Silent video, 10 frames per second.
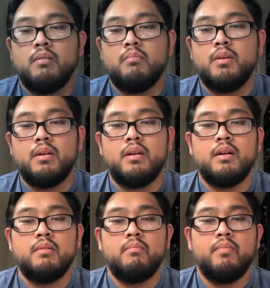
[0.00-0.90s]
But
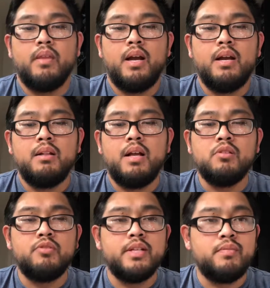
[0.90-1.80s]
I'll
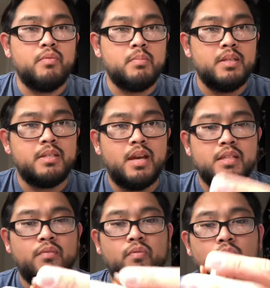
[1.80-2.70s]
transform these
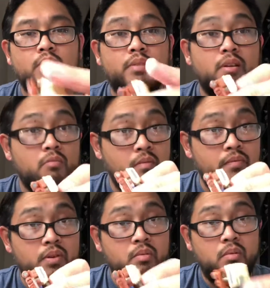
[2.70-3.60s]
guys for their
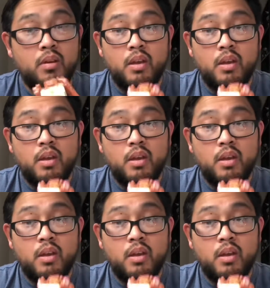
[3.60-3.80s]
review,